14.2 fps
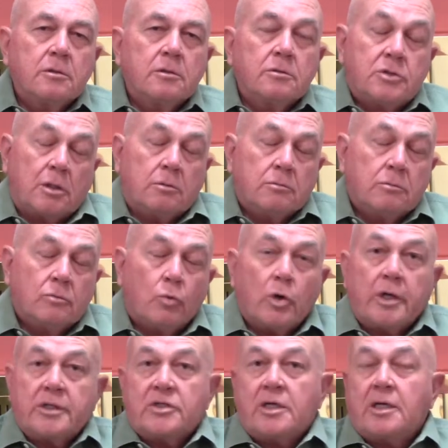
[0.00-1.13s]
So what
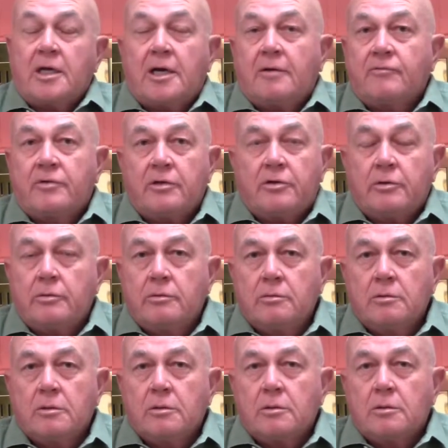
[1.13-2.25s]
does that have to do
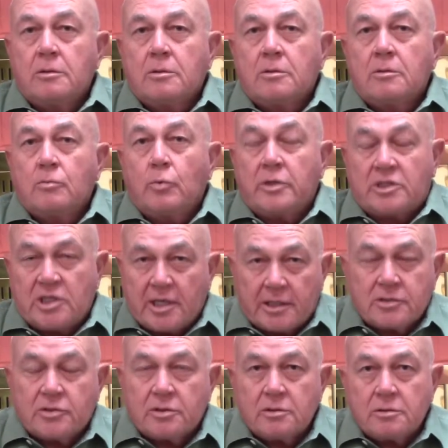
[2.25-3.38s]
with
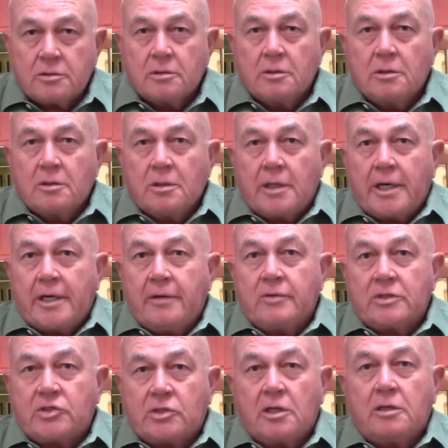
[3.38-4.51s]
Texas and the
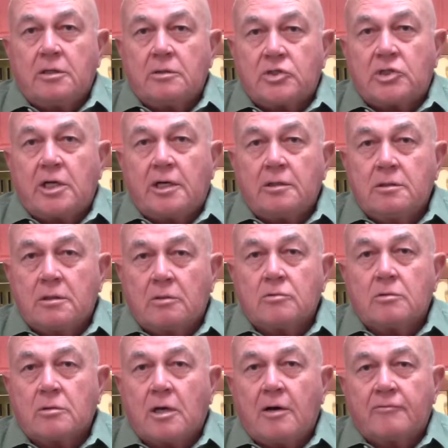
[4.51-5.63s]
study of state and
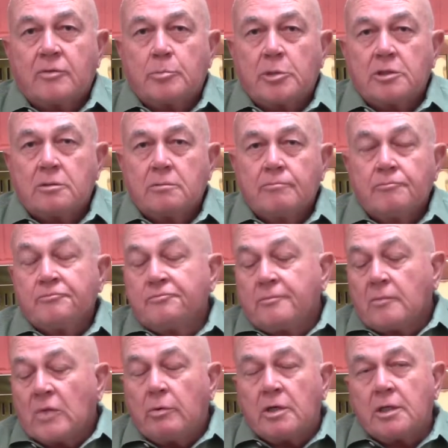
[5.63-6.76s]
local government?
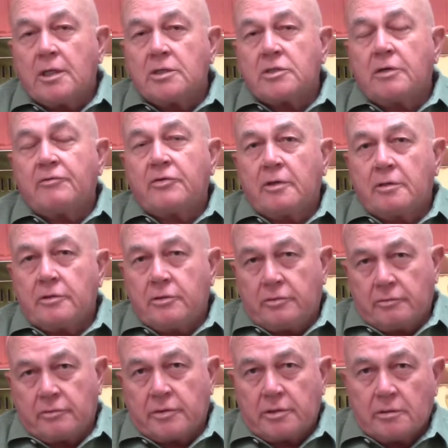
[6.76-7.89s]
Well, it has everything to do
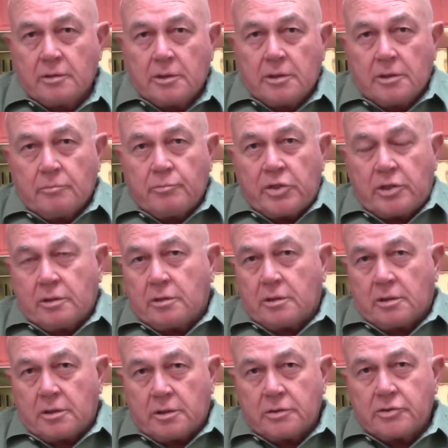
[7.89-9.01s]
with it,
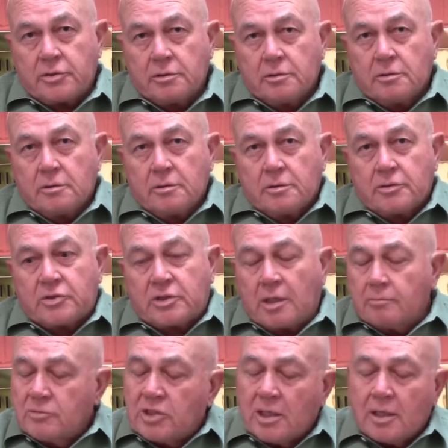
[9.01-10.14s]
because
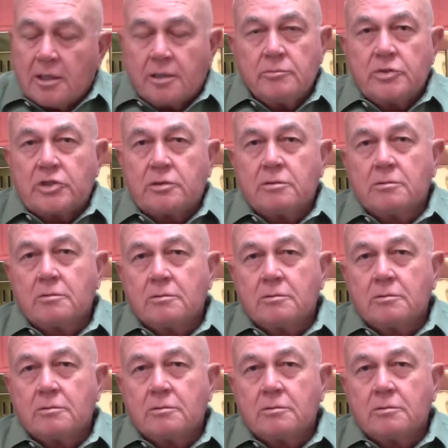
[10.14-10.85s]
sometimes